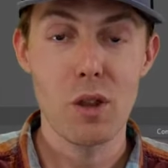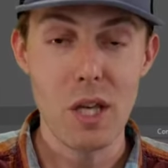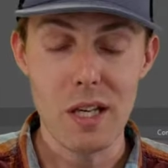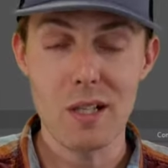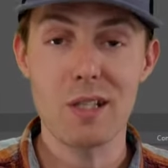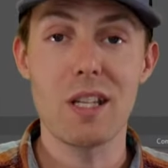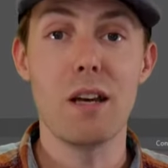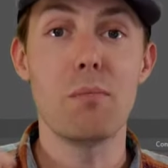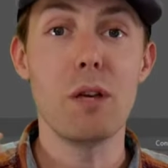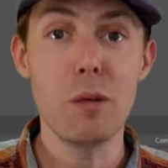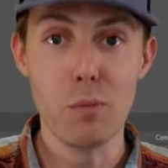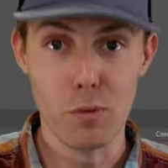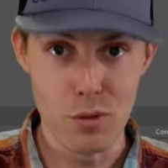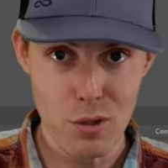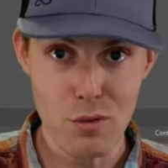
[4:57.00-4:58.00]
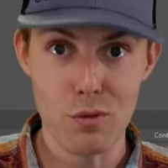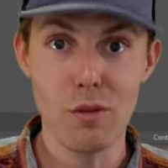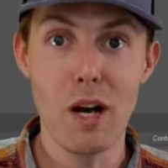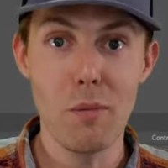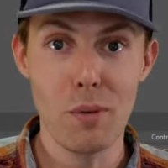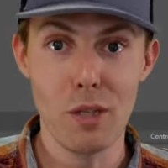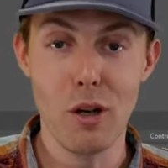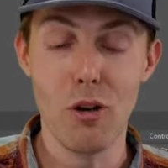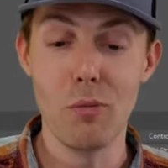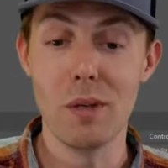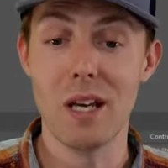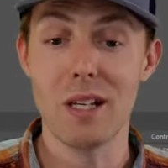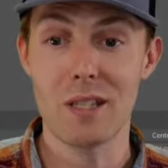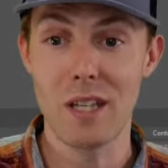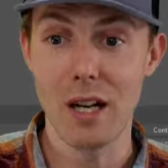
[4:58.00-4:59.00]
things that people screw up in
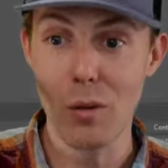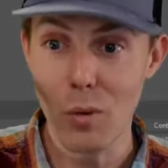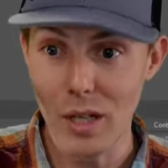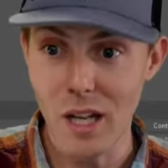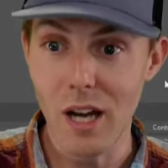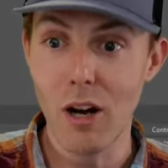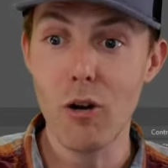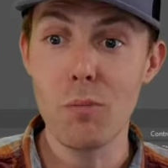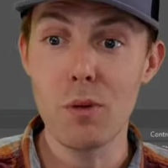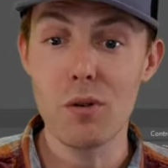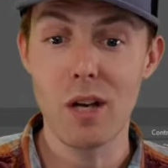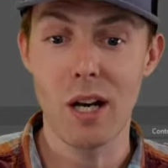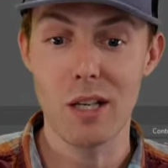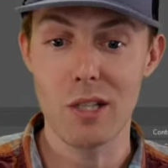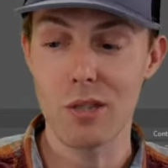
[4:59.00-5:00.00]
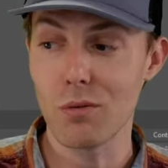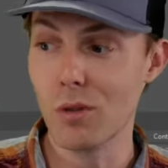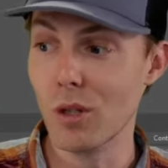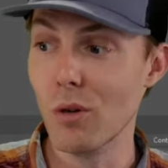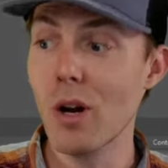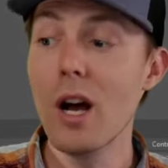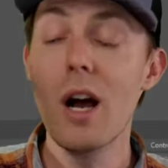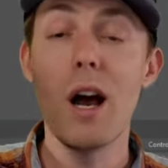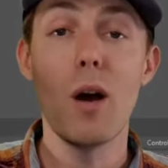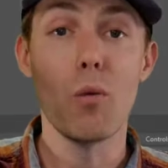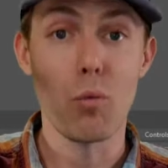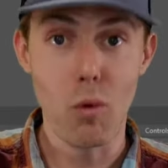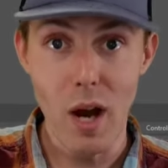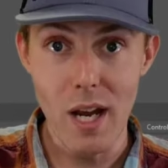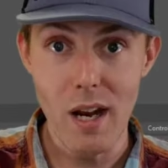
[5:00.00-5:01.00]
OBS that I want to help you guys through
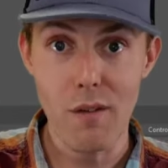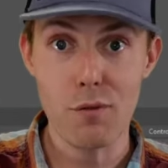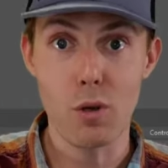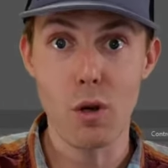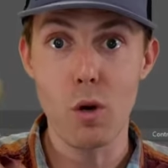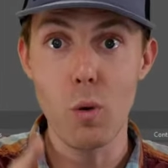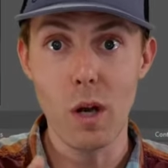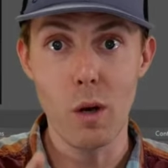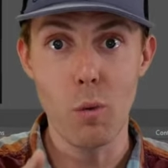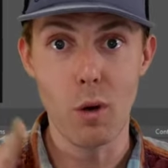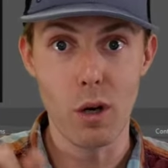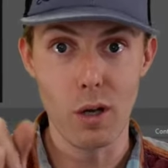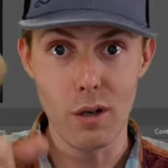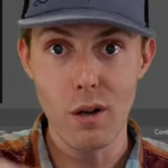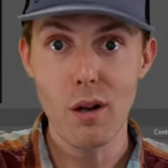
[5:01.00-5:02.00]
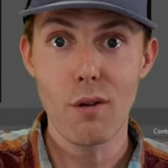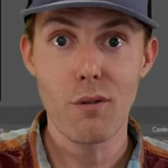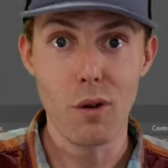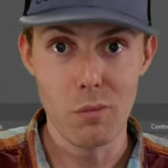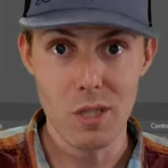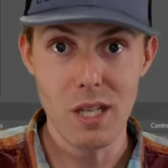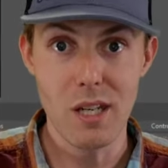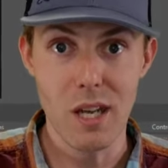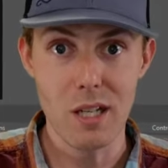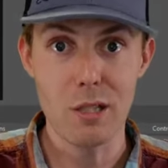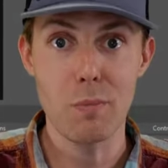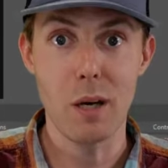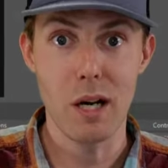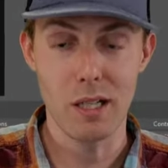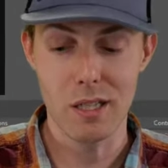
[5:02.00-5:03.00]
right after a quick word from
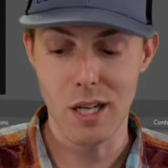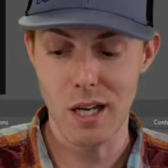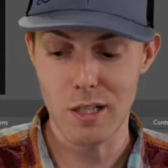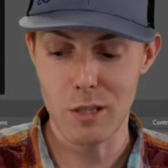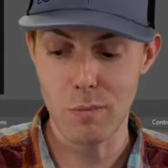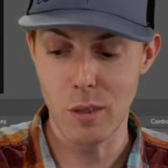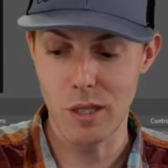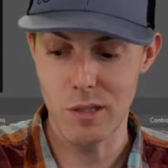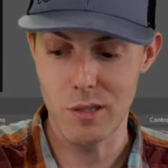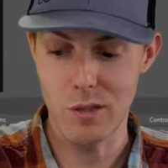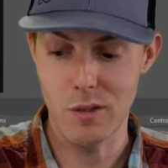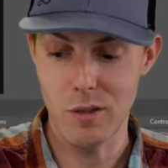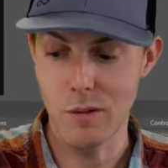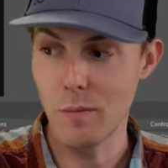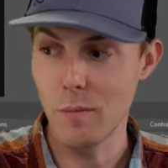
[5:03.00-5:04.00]
today's podcast sponsor.